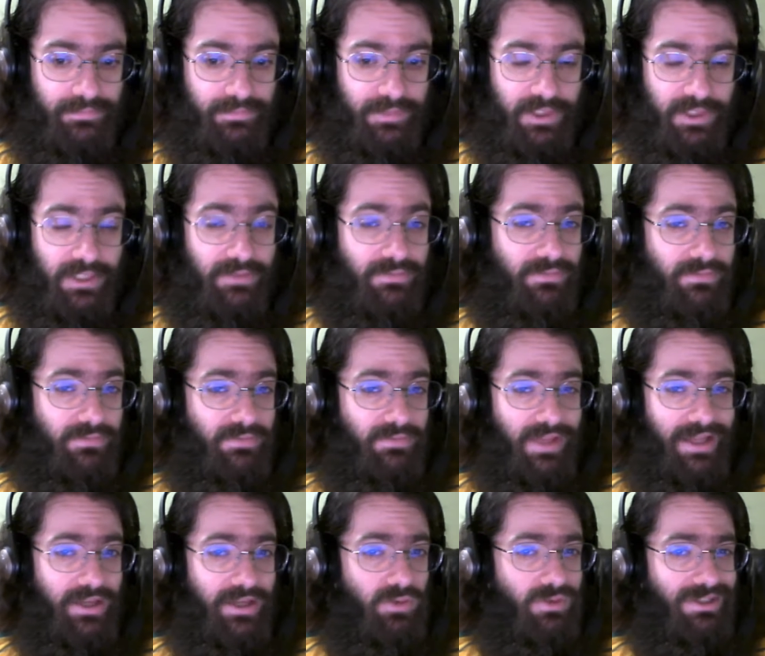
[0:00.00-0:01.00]
if
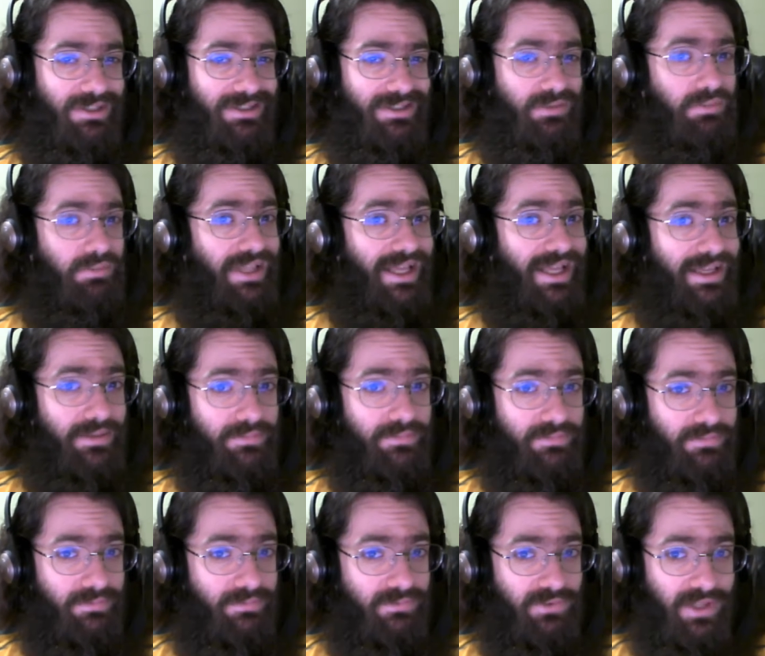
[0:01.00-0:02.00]
anyone's to blame
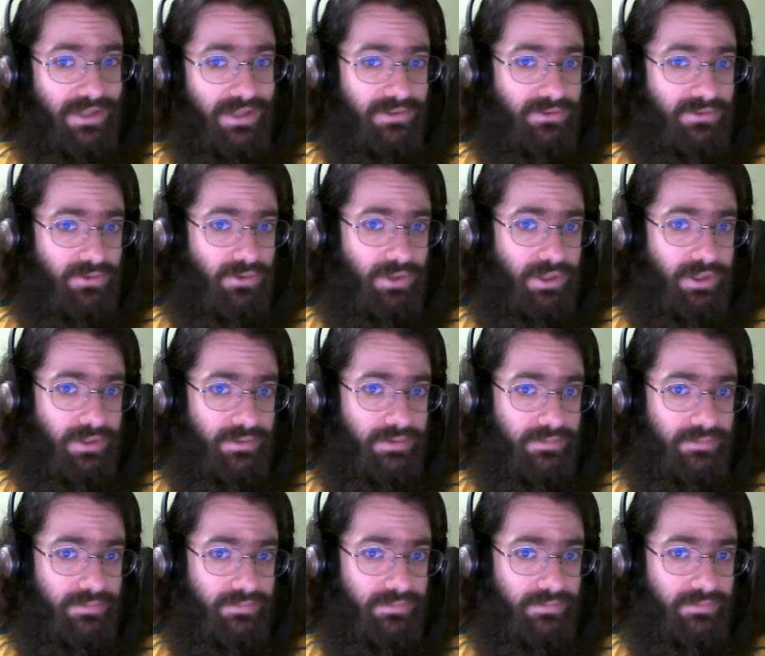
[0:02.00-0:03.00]
for that sort of thing,
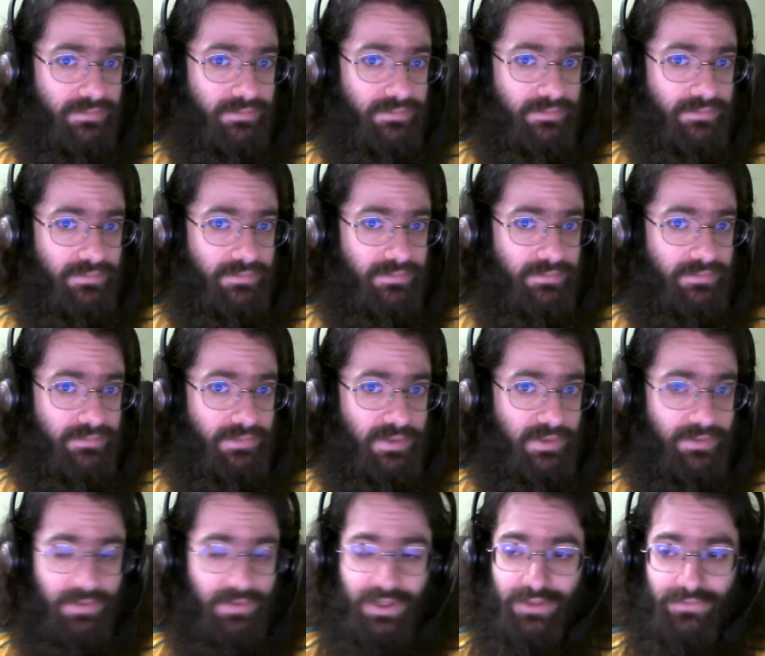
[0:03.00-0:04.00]

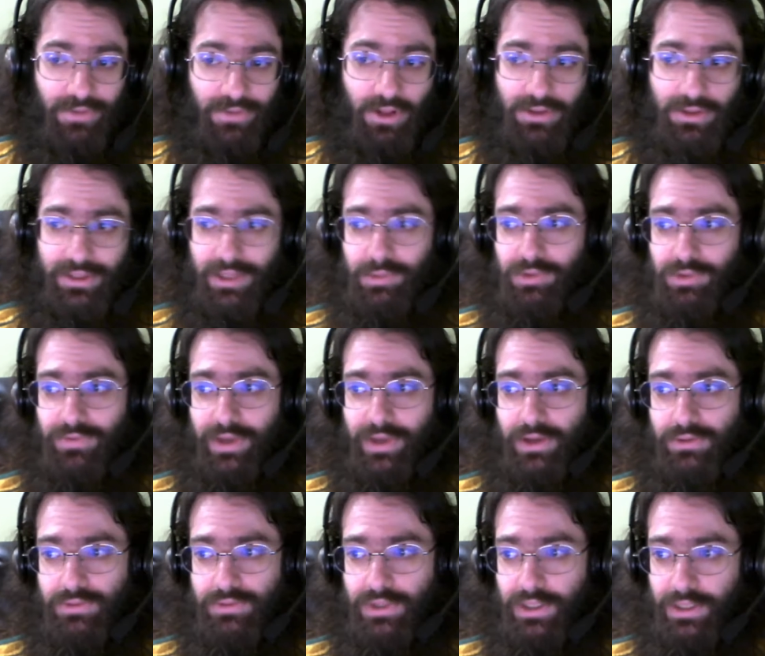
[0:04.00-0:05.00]
if any fault can be
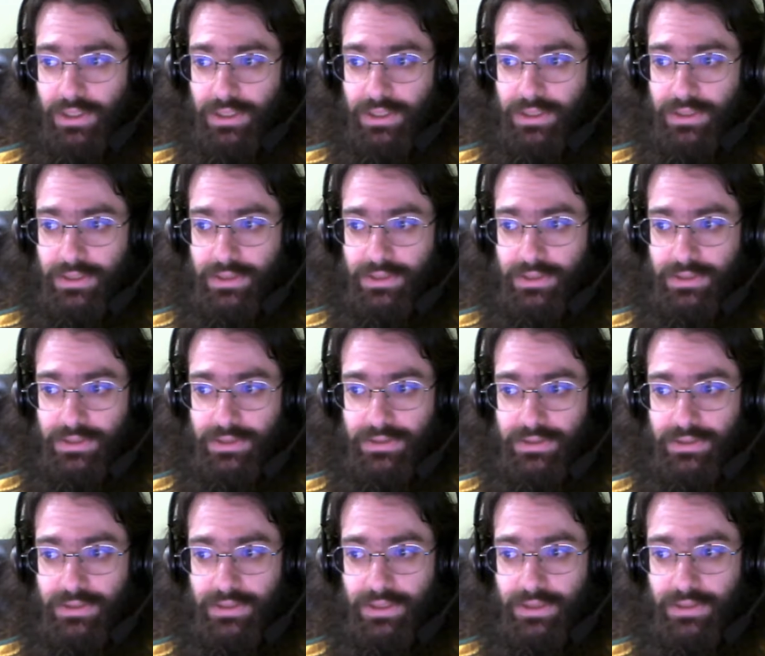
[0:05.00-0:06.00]
found,
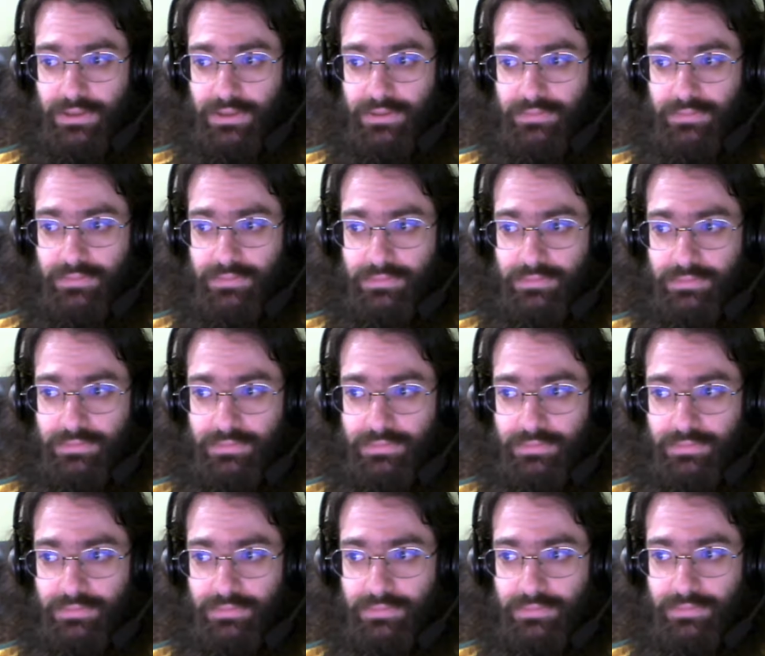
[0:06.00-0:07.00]
because I
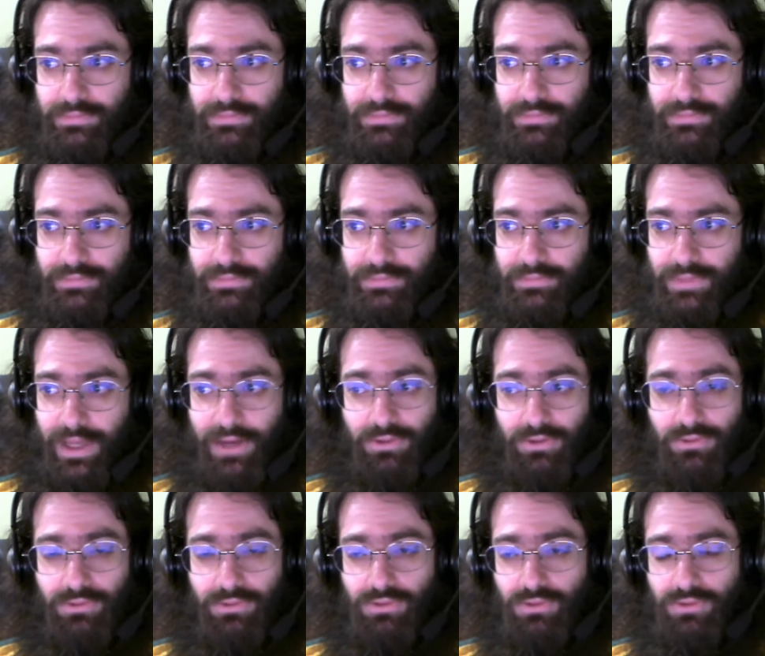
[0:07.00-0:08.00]

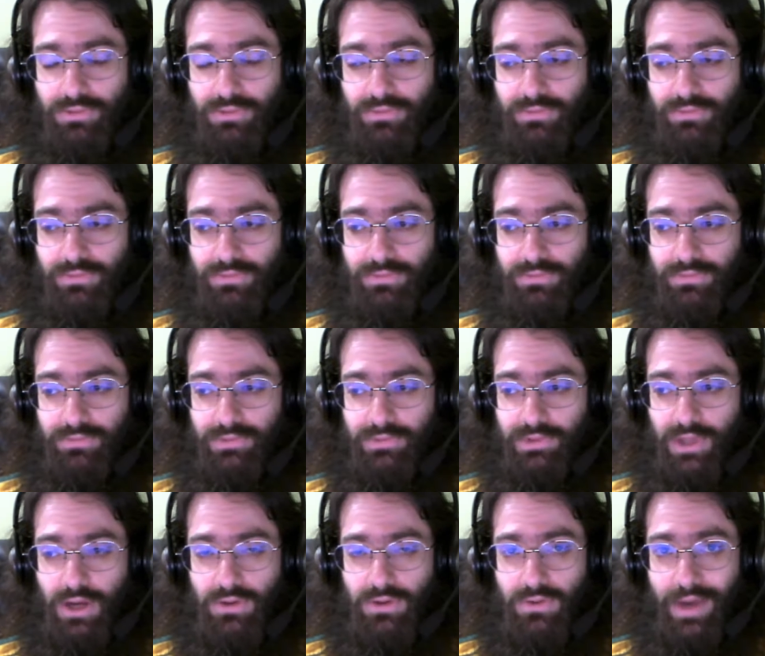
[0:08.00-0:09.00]
don't know if
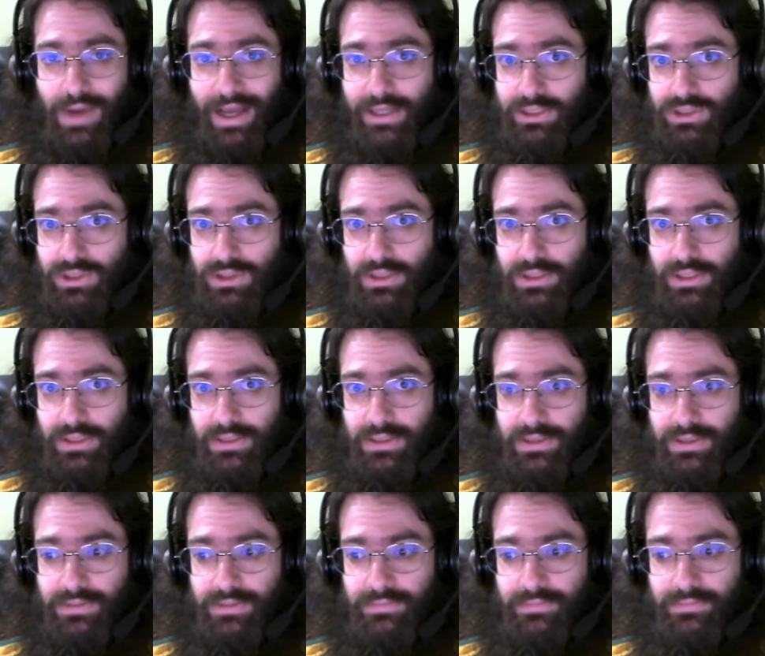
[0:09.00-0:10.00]
Yahoo
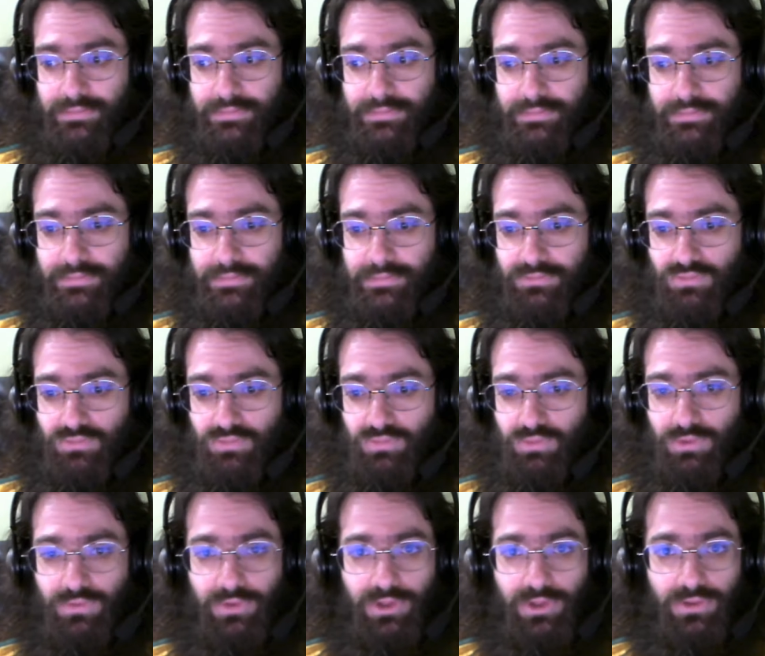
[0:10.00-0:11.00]
actually
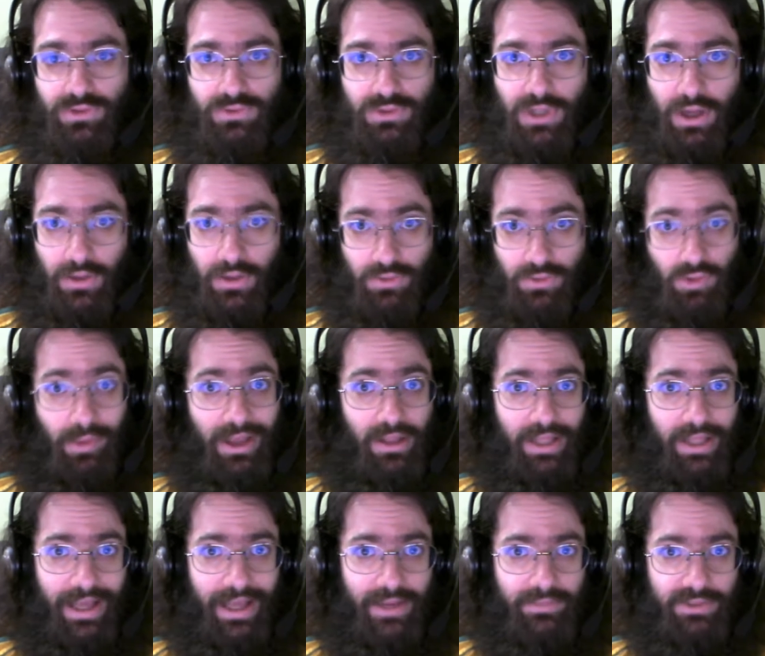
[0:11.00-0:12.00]
reviewed other mail
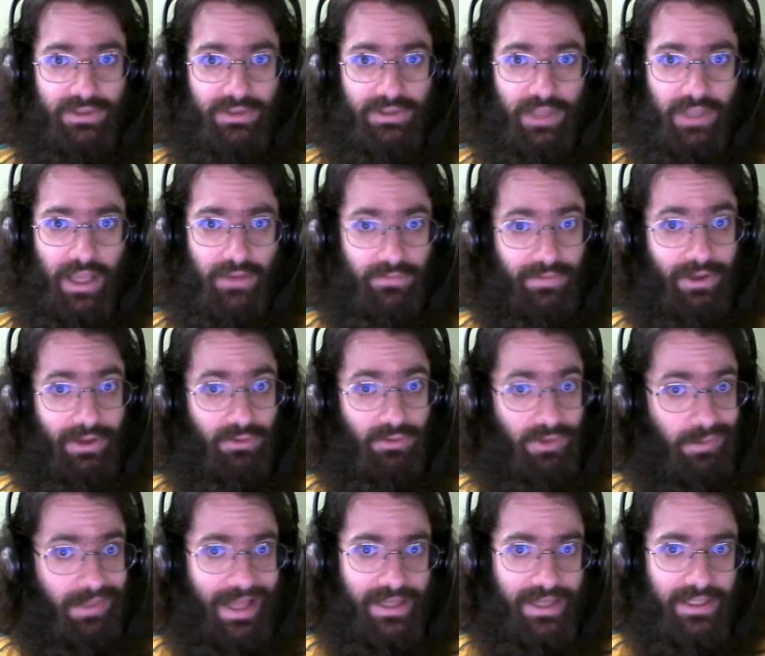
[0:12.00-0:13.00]
apps and found
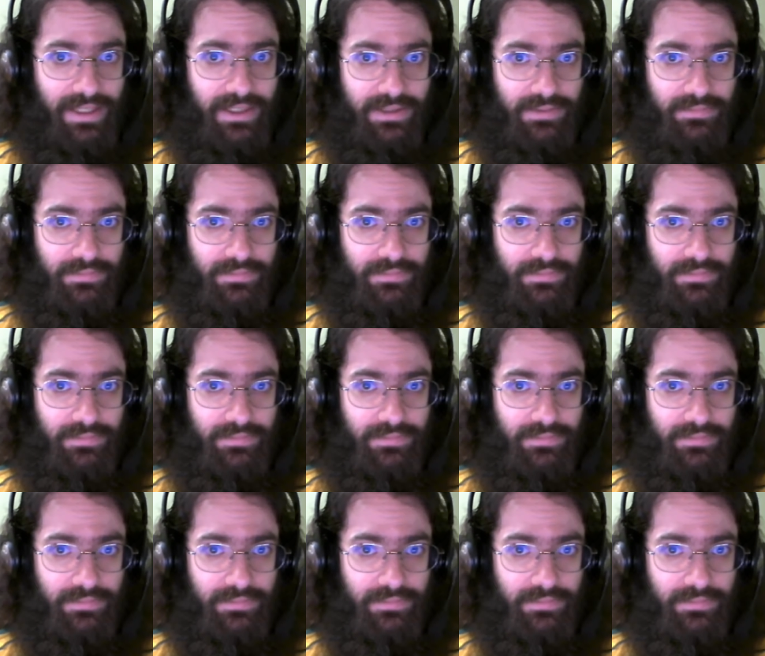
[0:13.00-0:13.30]
them lacking.